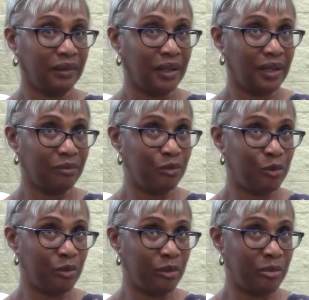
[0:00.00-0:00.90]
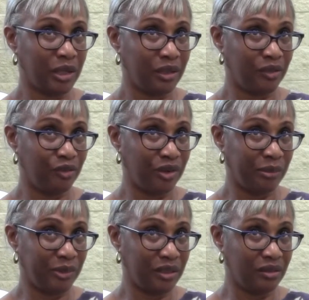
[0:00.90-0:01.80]
I remember my
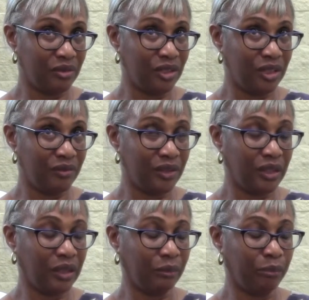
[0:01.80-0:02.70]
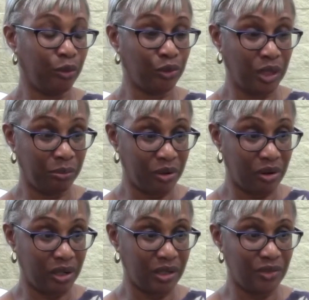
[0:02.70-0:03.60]
grandmother giving birthday
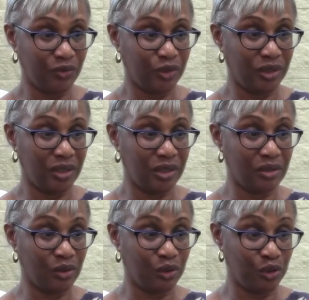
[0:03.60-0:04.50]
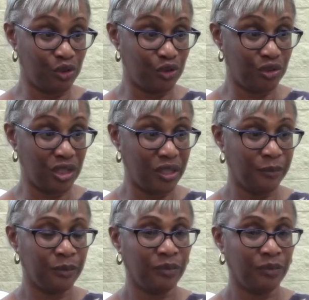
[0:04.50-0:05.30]
parties for the kids on the street,